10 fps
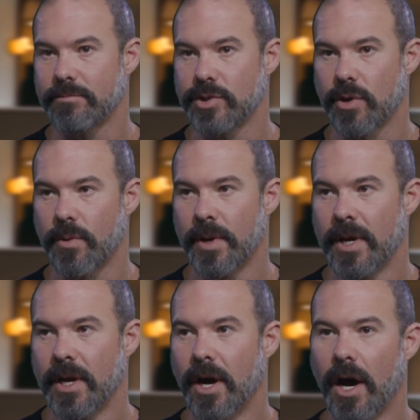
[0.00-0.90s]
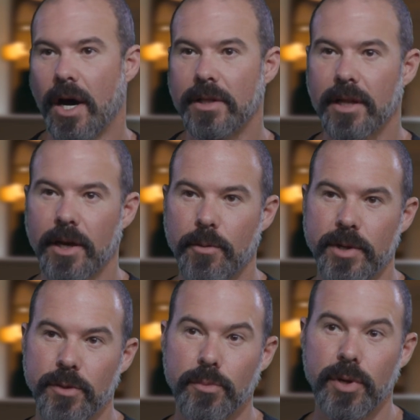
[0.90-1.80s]
So unlike
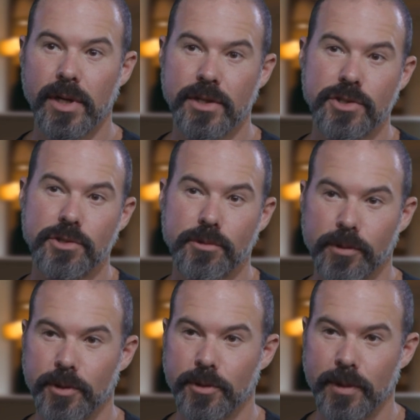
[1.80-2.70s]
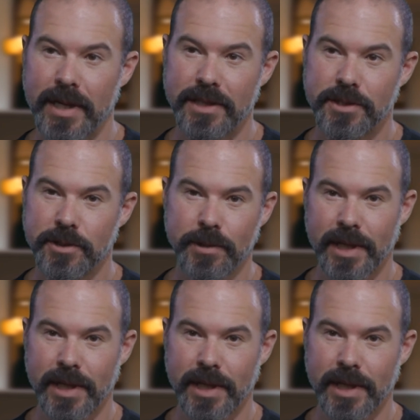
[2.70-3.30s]
when you put a screw into